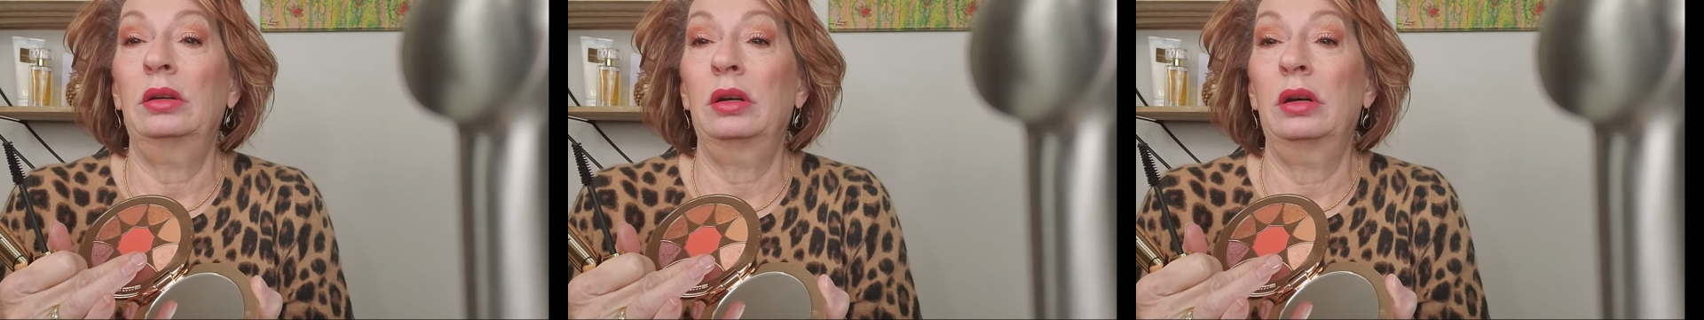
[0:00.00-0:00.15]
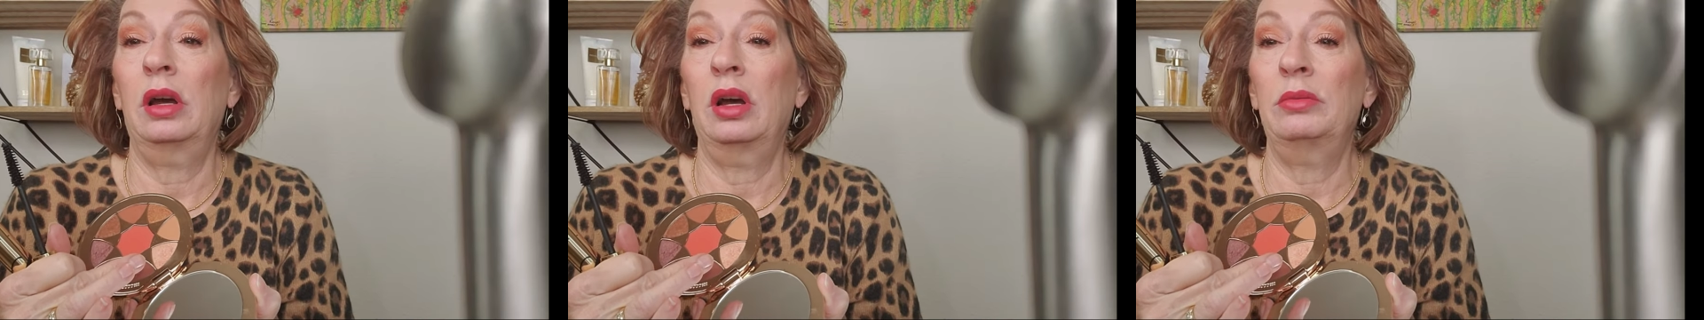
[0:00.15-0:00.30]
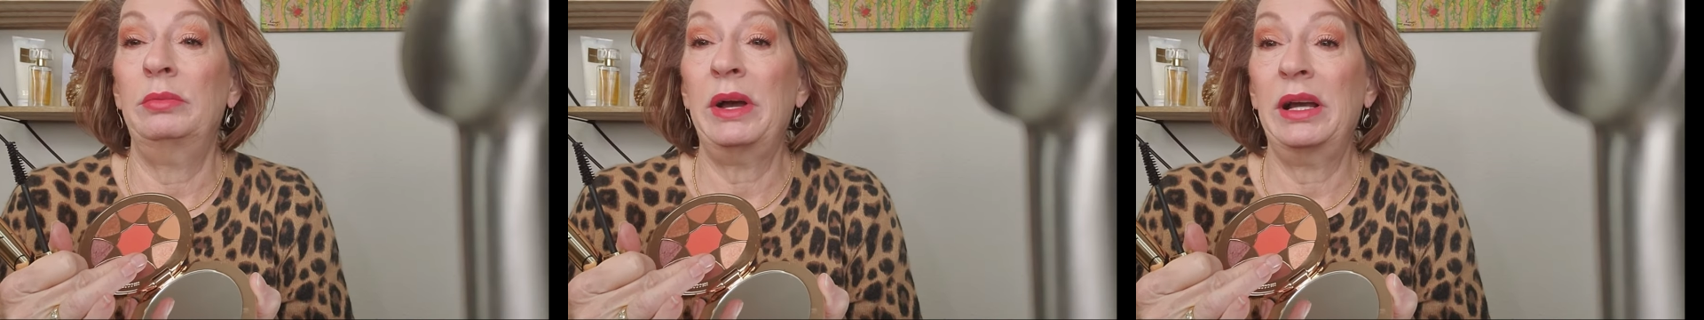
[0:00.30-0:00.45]

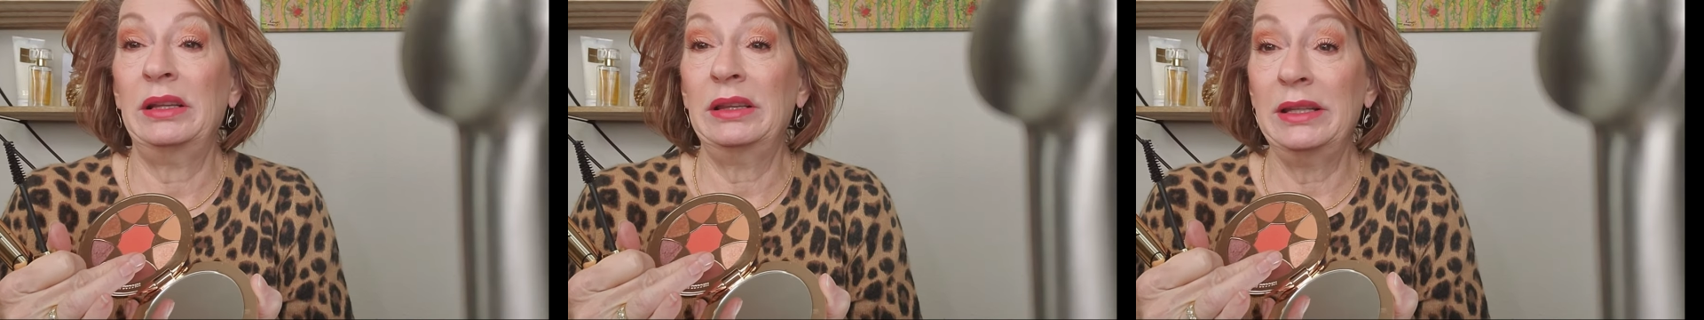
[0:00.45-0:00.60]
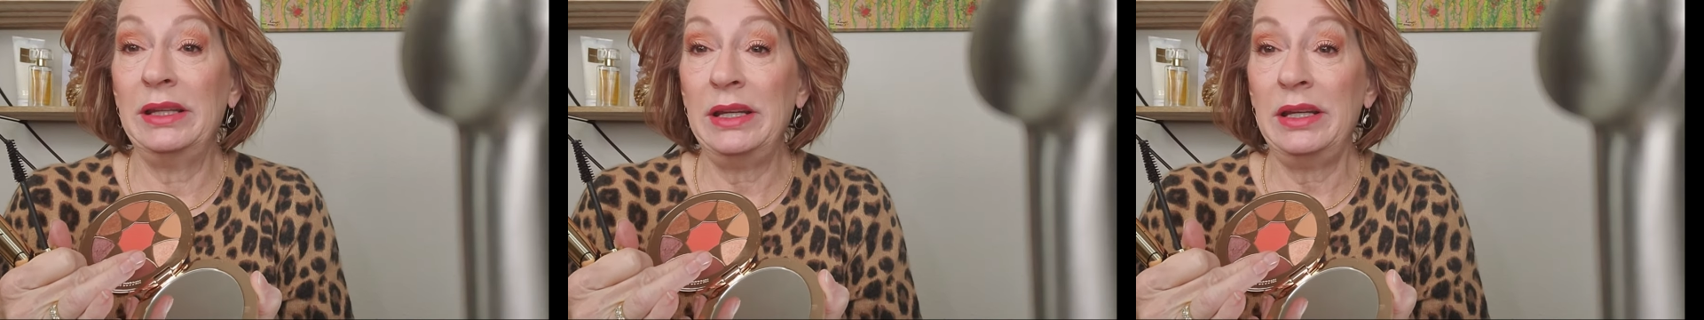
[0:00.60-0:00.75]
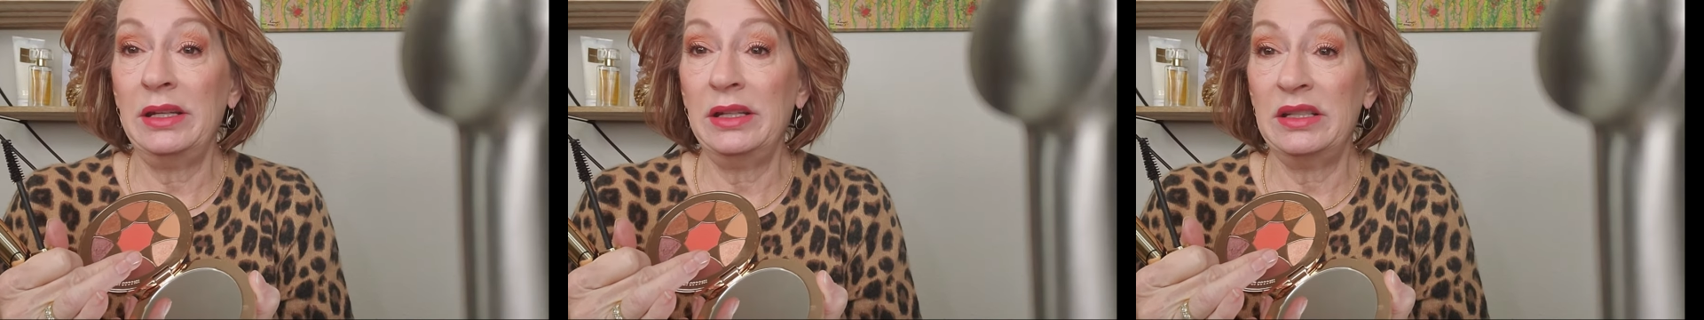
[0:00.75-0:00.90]
on my
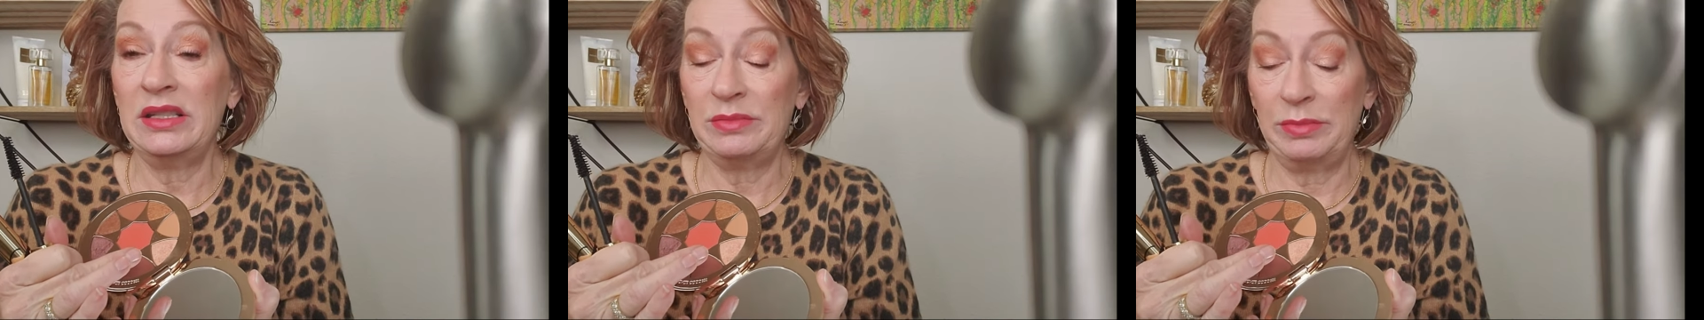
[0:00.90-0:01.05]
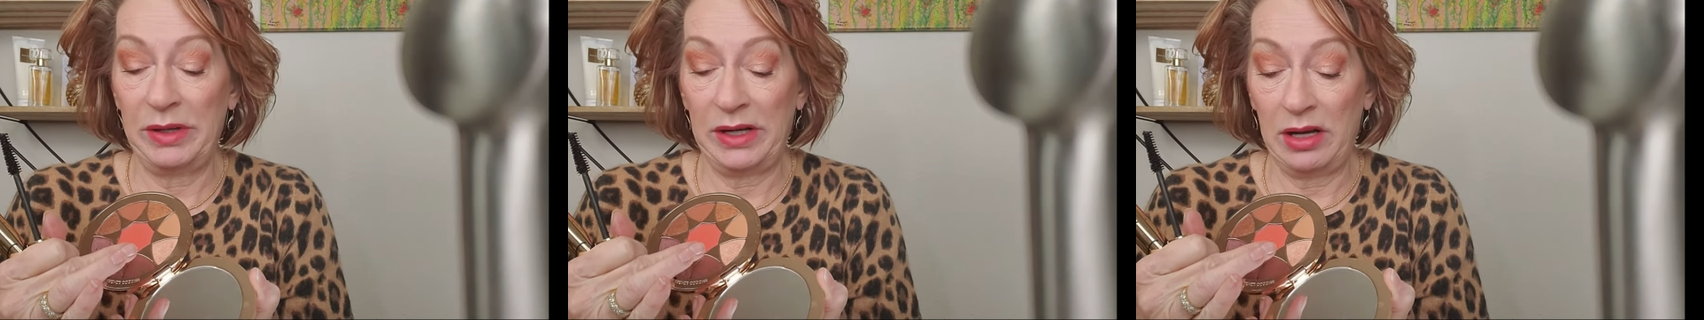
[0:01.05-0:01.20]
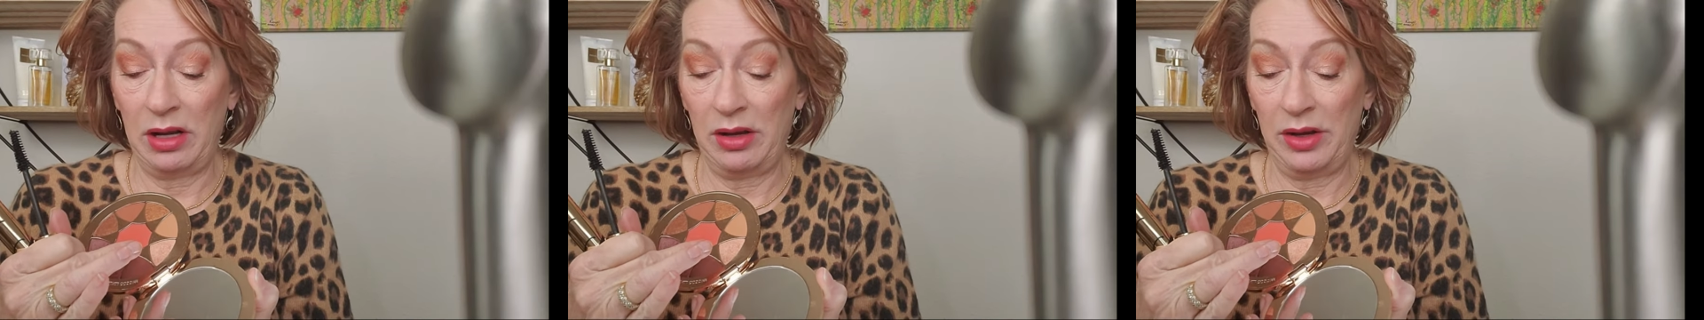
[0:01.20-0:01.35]
lids,
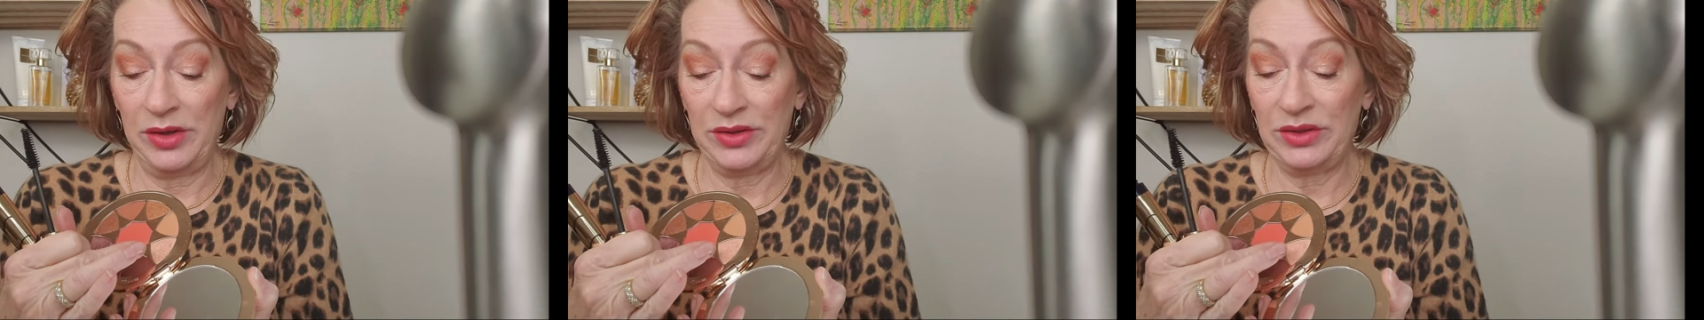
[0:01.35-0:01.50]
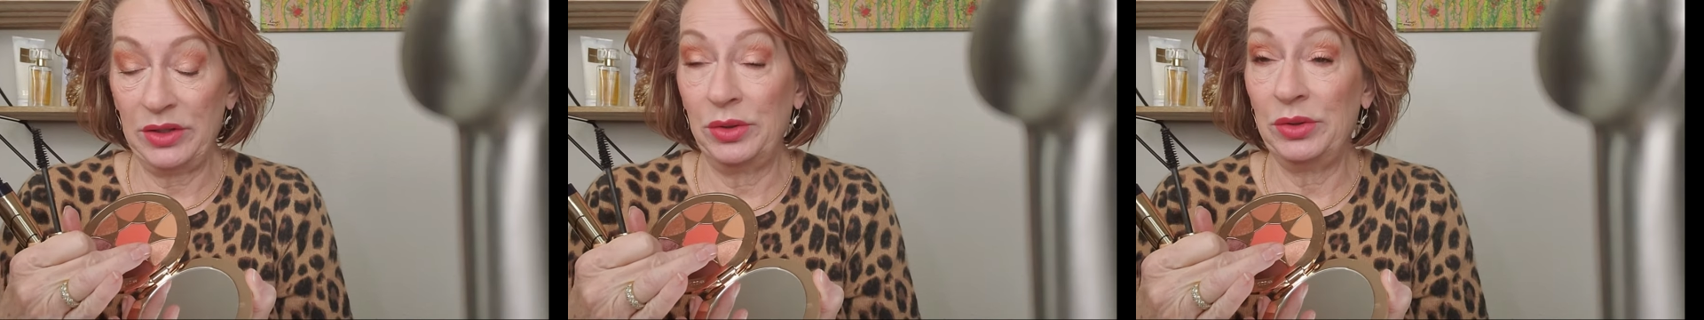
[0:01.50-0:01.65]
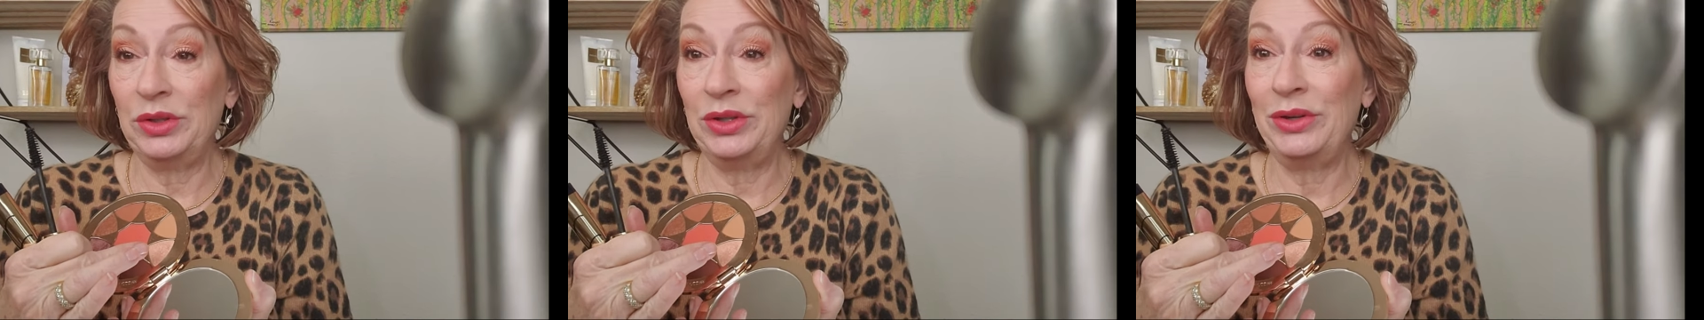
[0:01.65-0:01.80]
but I
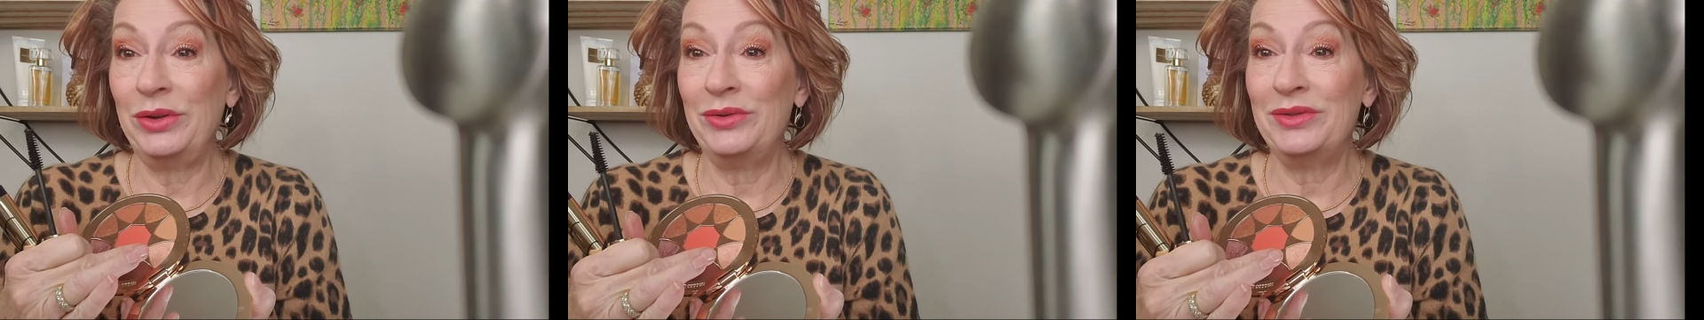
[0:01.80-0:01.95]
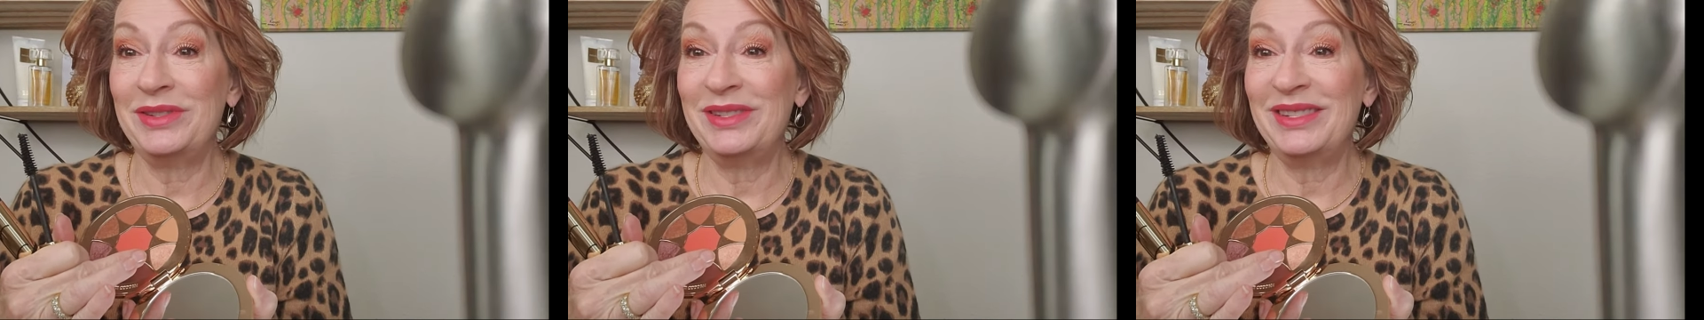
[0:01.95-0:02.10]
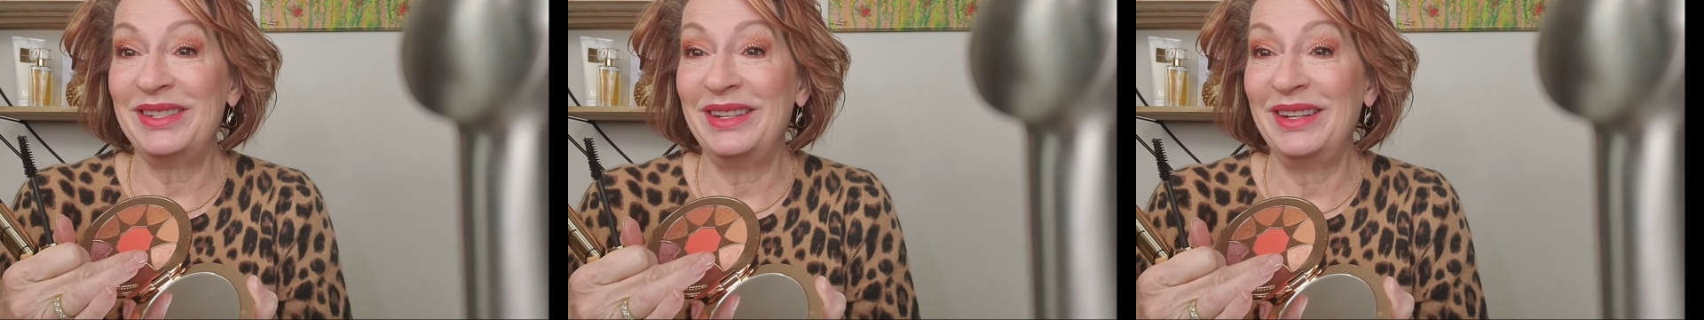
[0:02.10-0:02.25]
also
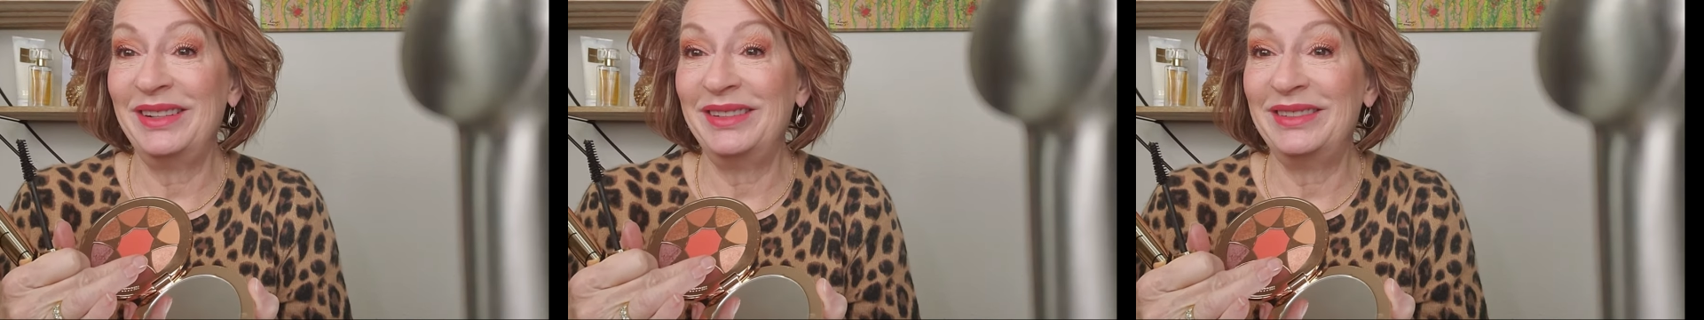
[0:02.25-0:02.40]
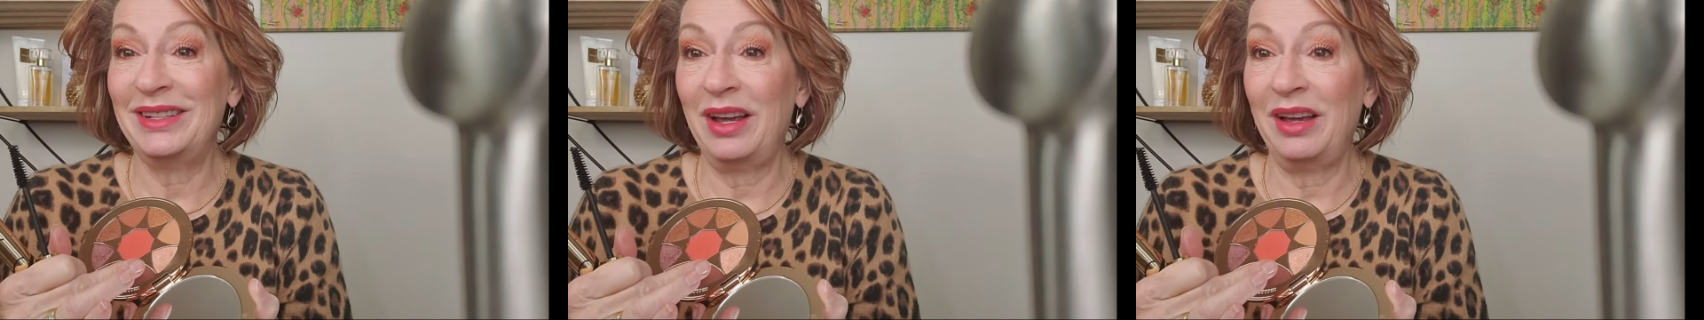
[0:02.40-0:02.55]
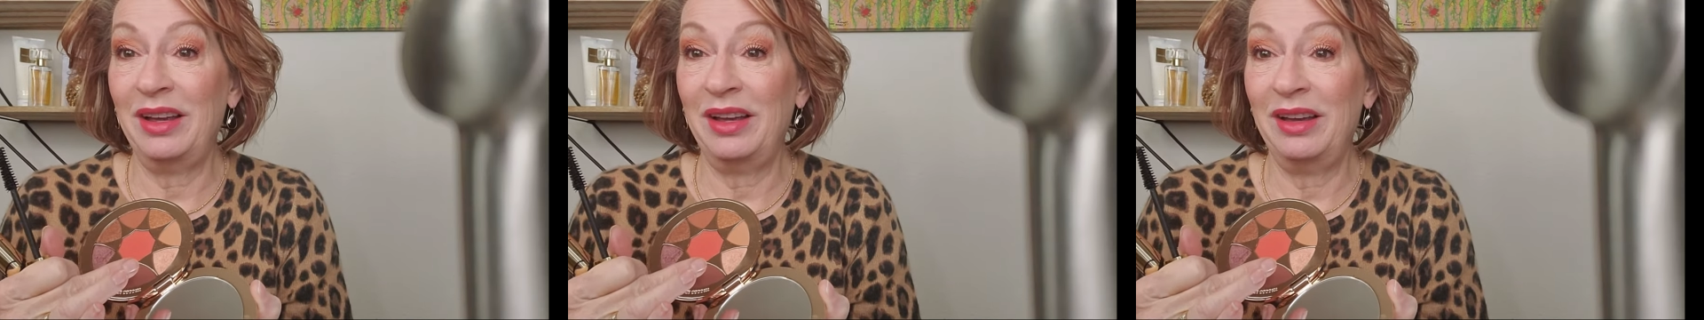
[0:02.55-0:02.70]
used it